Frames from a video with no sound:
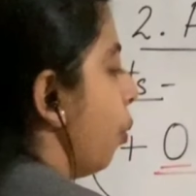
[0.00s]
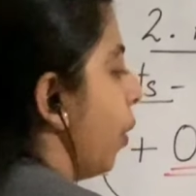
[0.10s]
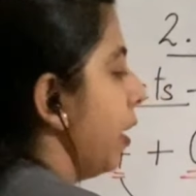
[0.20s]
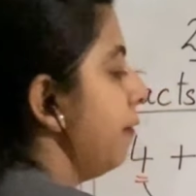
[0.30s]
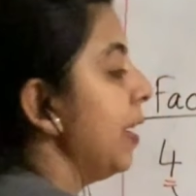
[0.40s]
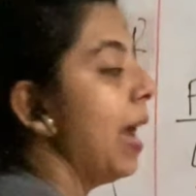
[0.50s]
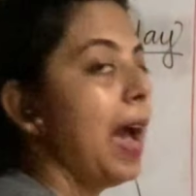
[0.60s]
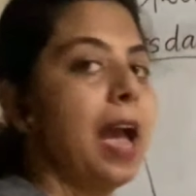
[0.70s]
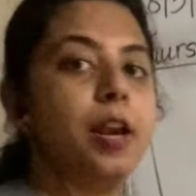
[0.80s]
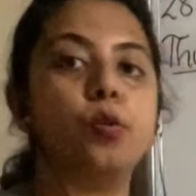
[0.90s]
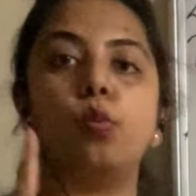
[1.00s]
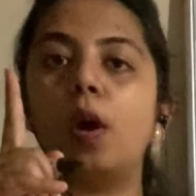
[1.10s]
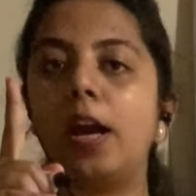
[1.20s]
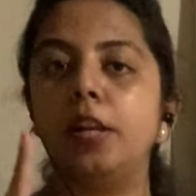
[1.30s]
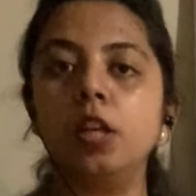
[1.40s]
when we add
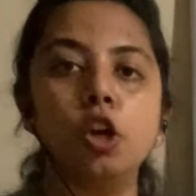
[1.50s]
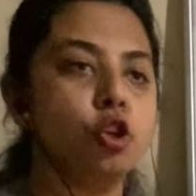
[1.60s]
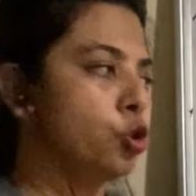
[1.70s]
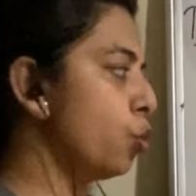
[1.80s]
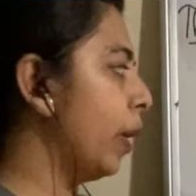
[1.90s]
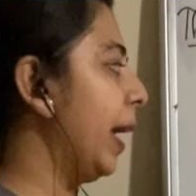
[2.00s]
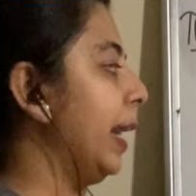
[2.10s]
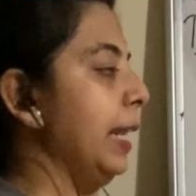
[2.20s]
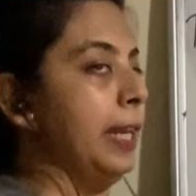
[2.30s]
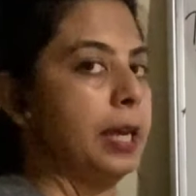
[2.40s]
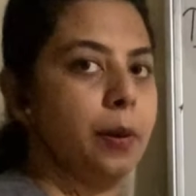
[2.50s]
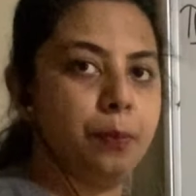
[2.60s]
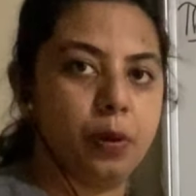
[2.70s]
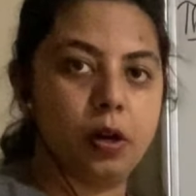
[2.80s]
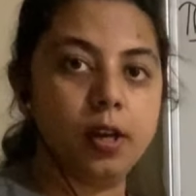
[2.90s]
1 to any
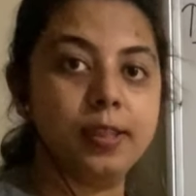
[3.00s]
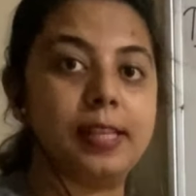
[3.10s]
number,